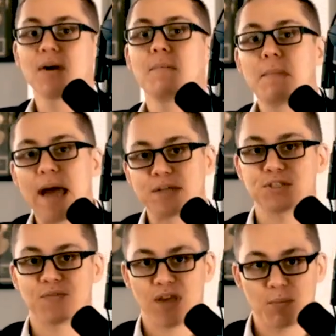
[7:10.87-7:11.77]
Imagine
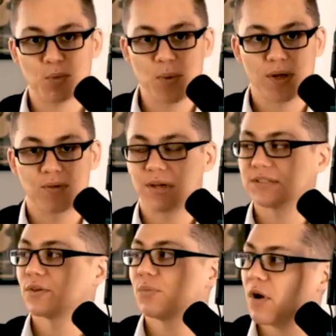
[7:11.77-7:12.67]
if he implemented the rest
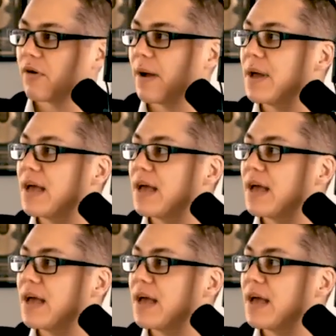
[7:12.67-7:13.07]
of the program.